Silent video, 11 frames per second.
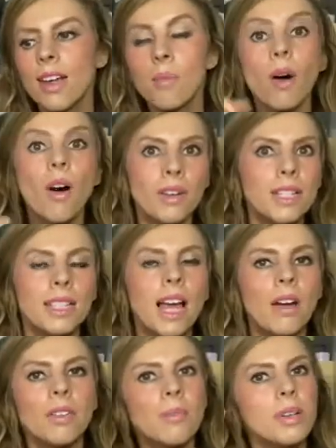but I did that
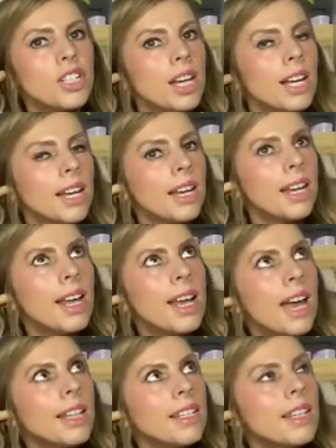on the machine
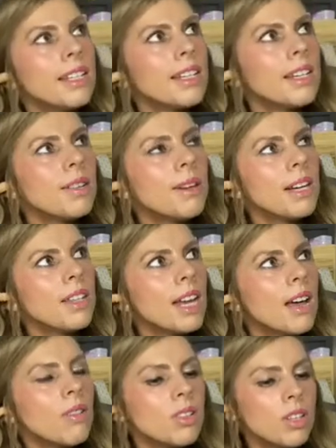and did I do anything
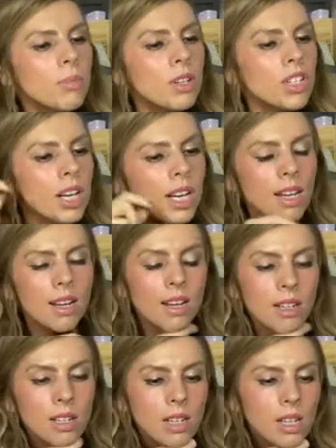else on the machine